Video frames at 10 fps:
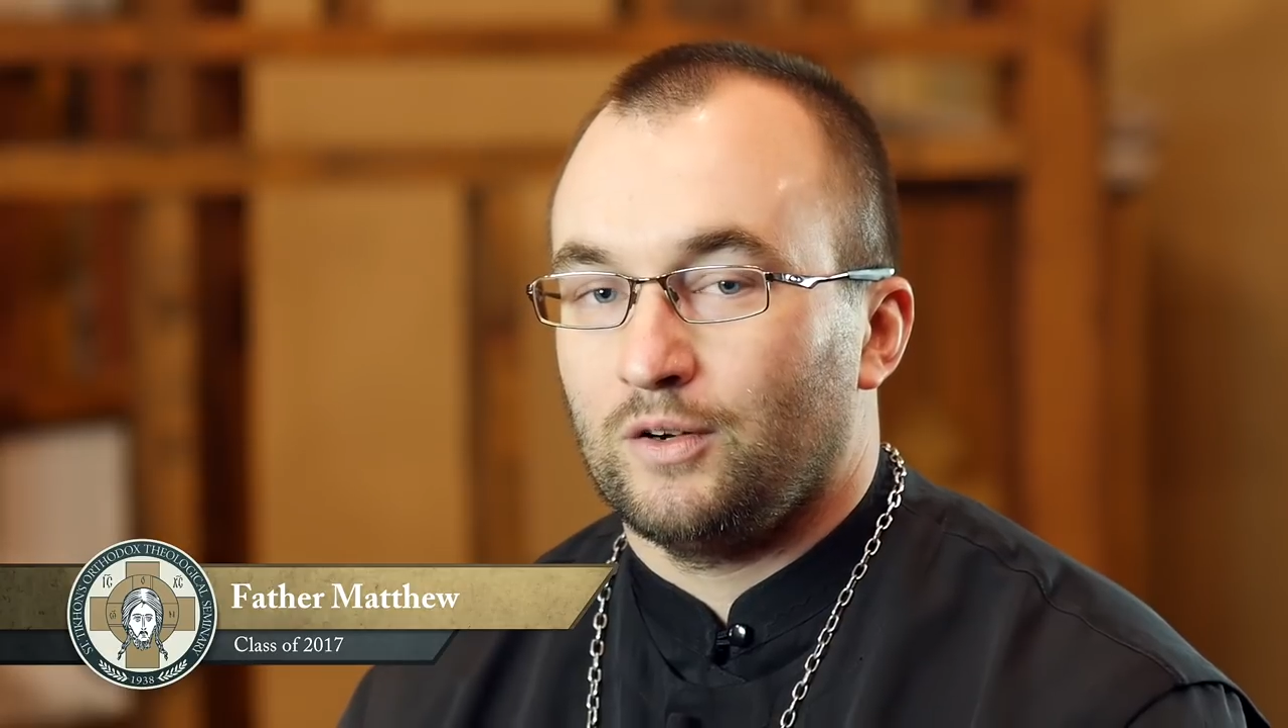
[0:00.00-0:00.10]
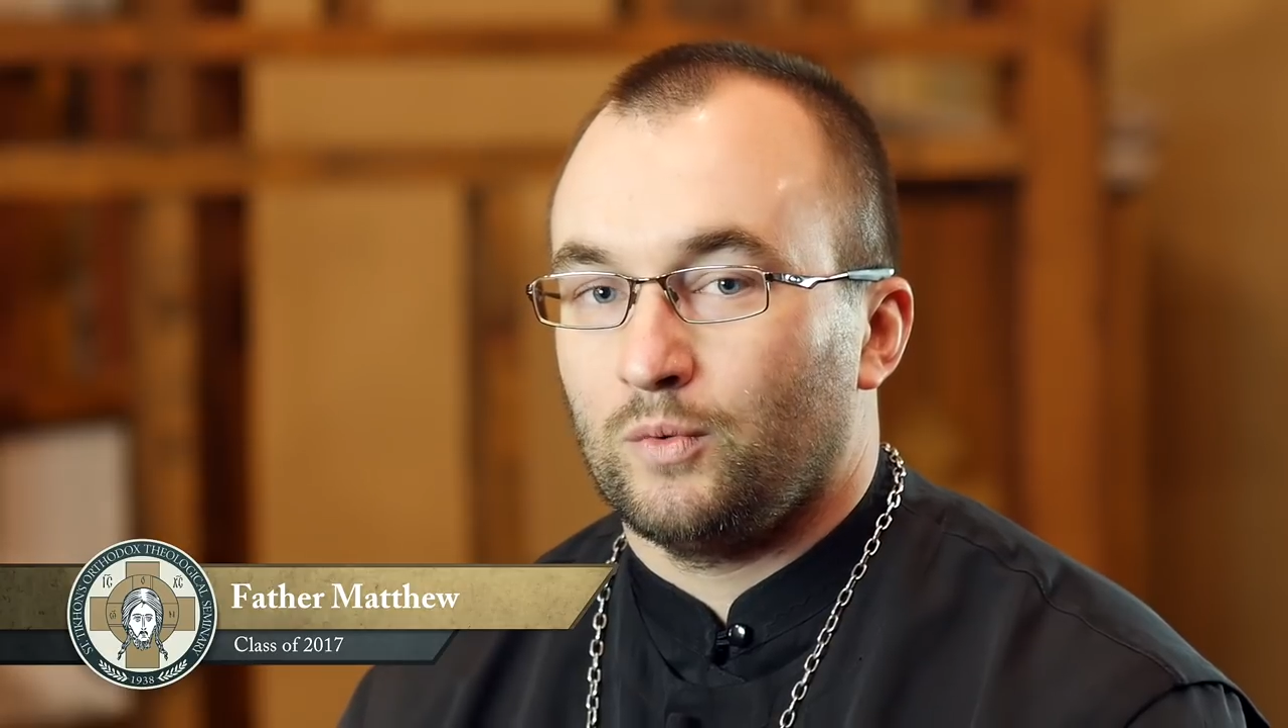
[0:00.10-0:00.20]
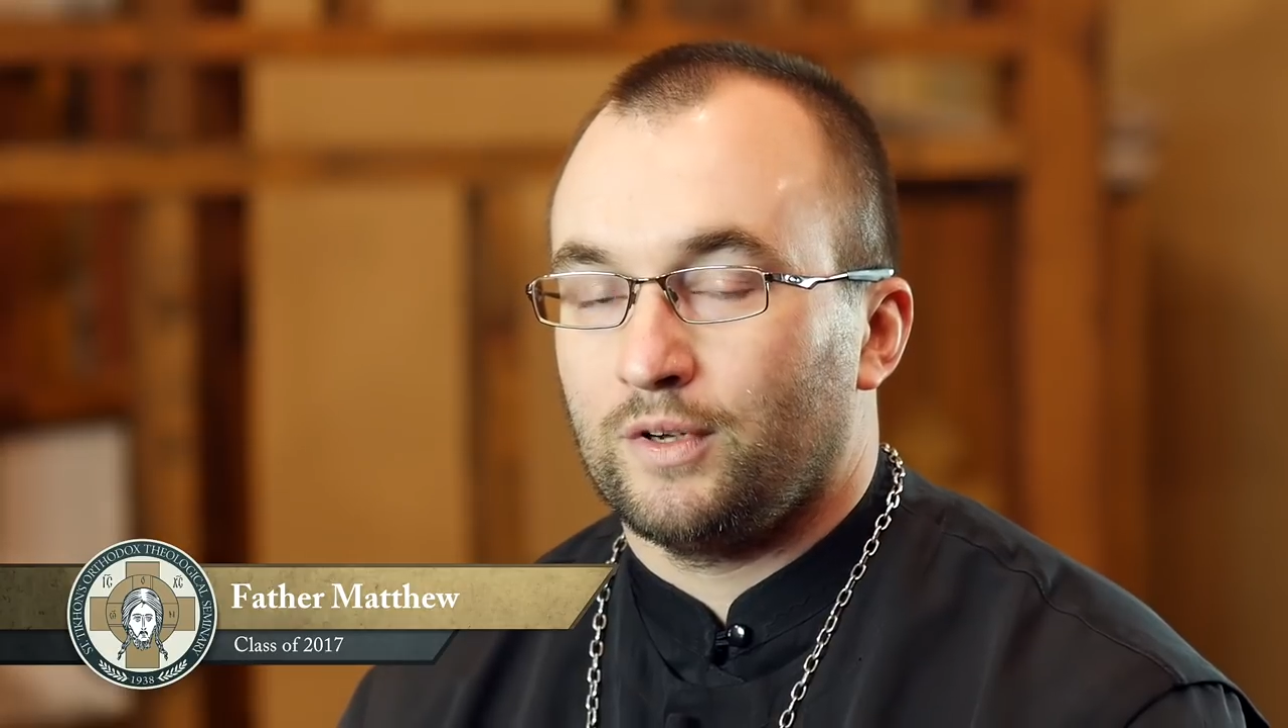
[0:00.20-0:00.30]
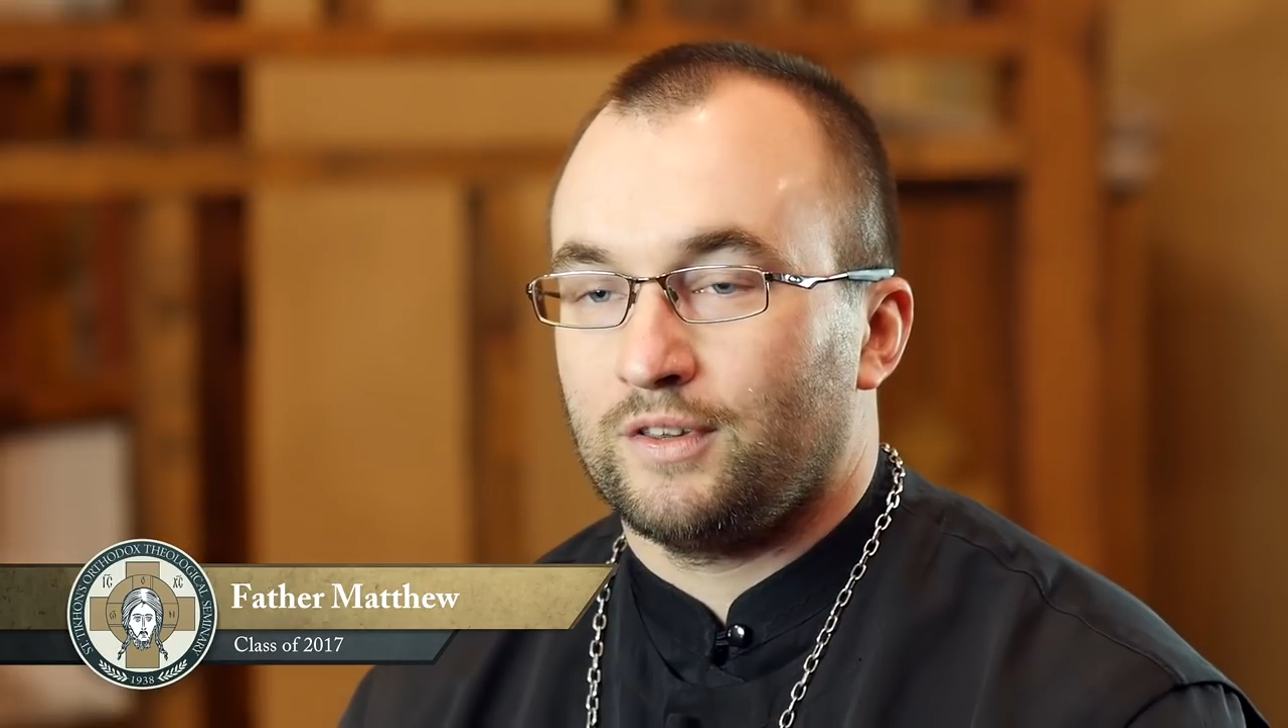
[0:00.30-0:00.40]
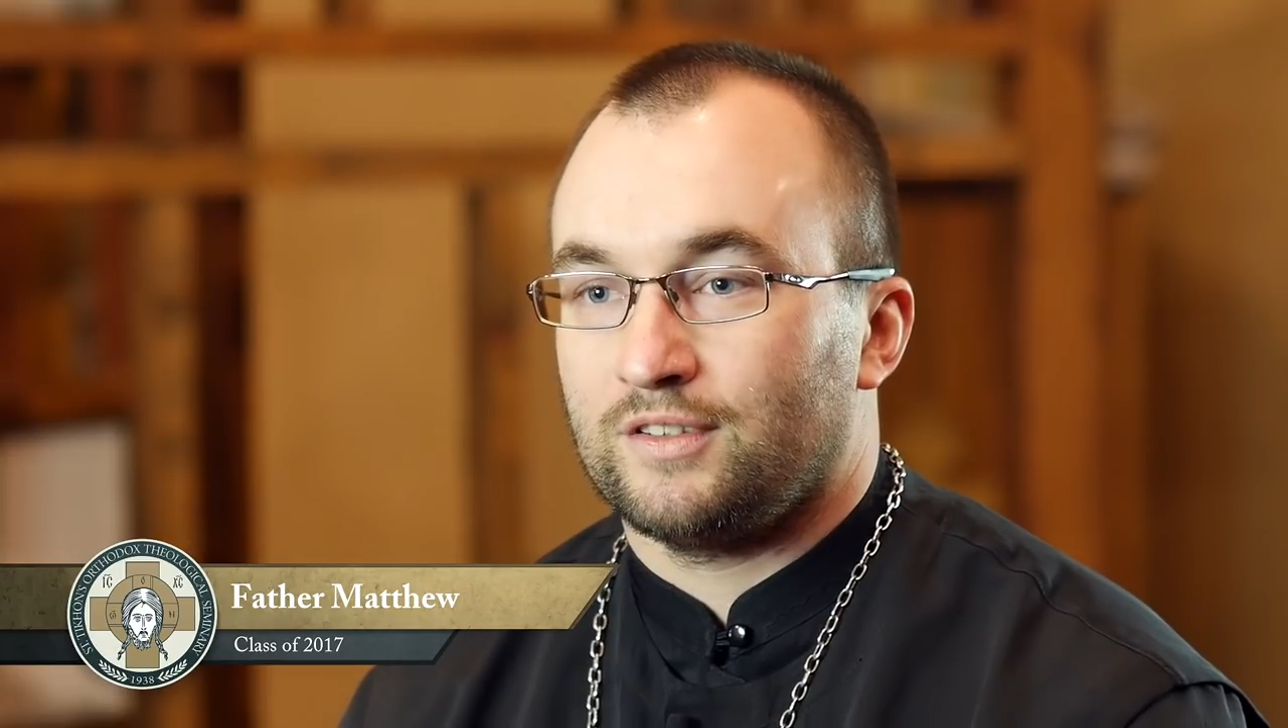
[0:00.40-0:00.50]

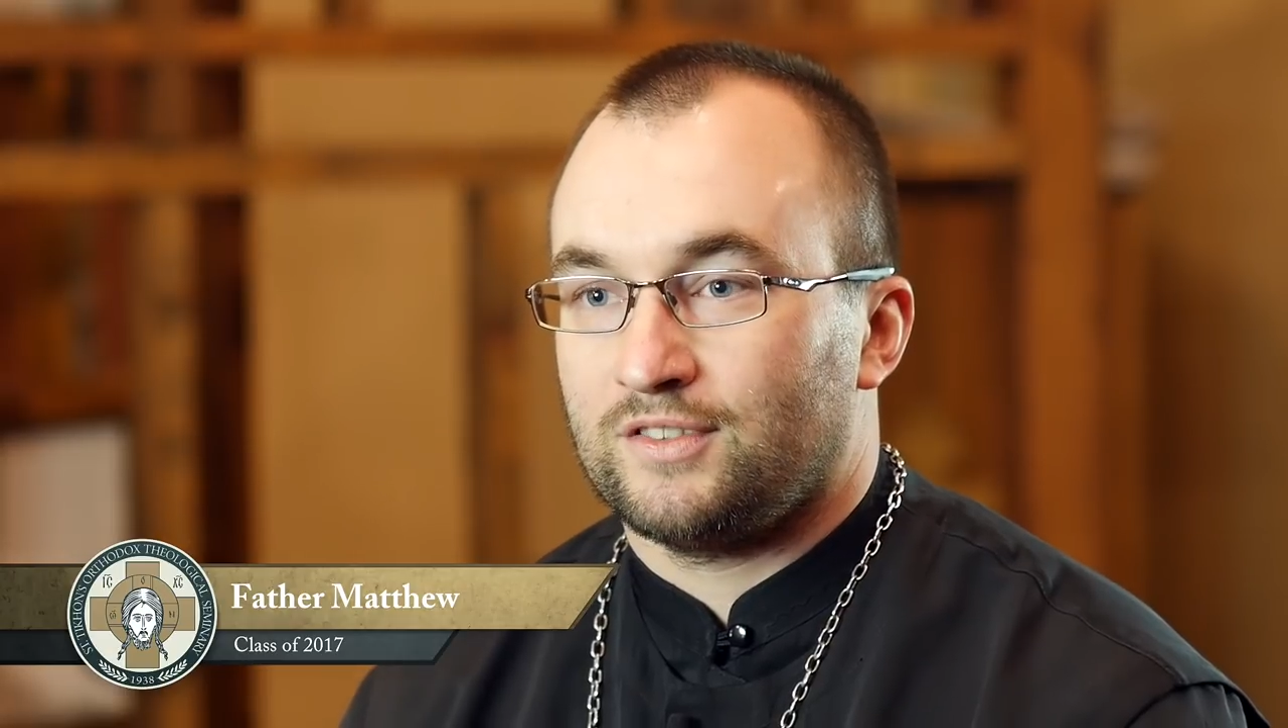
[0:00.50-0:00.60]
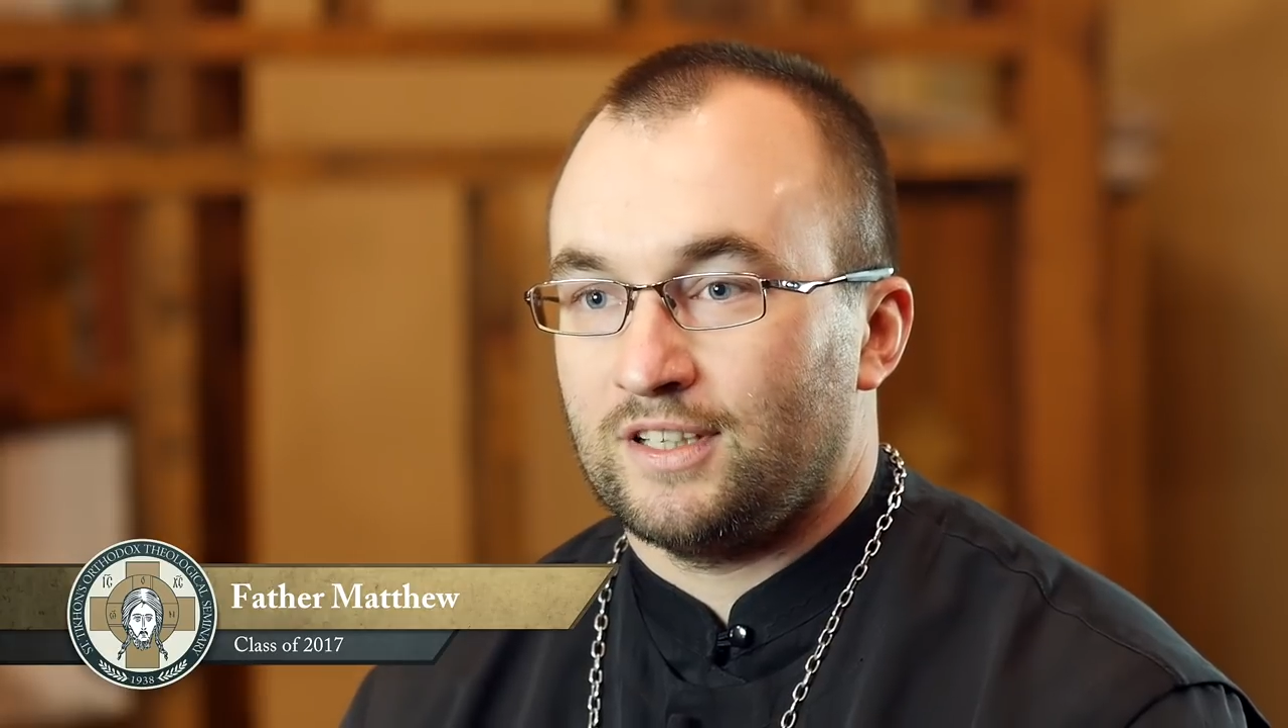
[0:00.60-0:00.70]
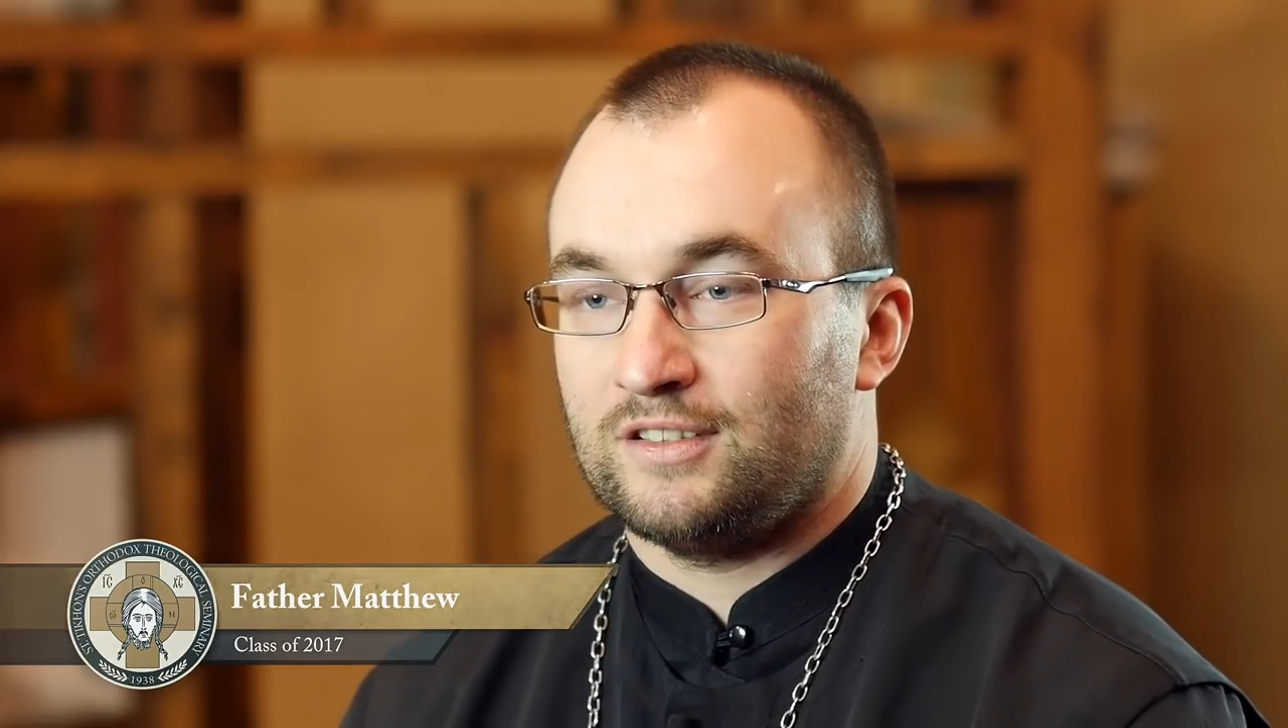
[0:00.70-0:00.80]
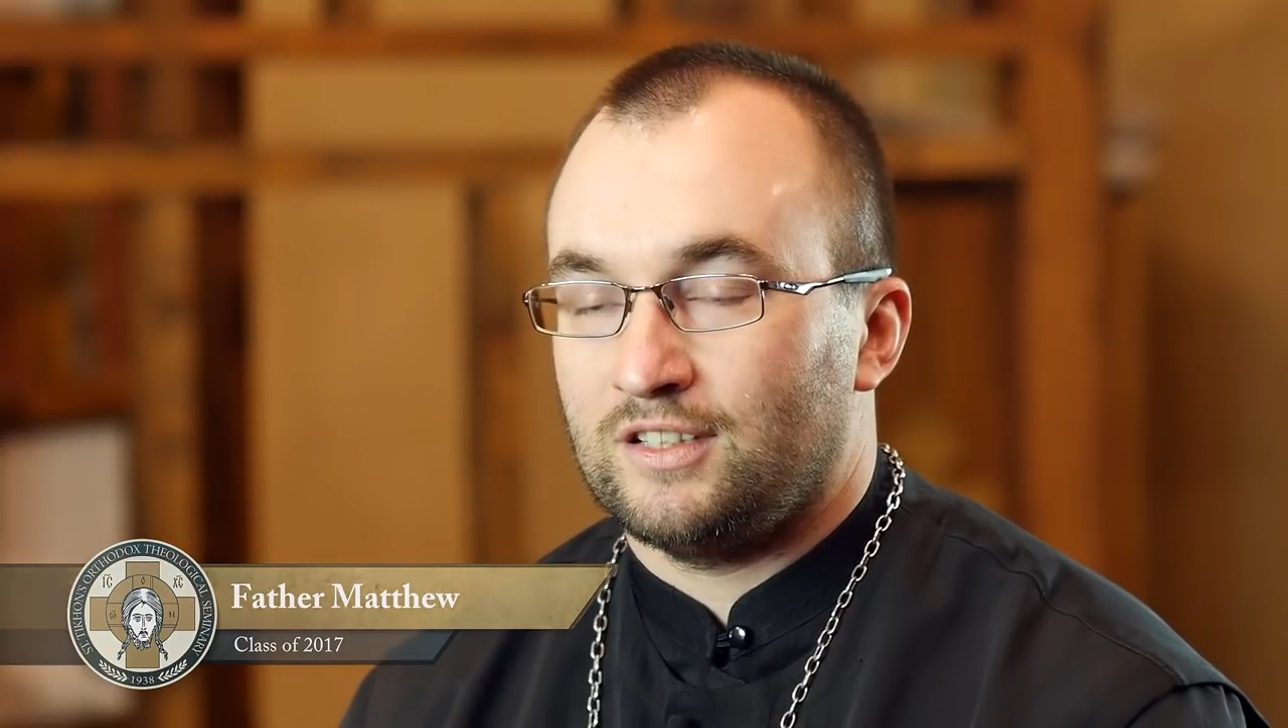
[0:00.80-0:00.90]
with St.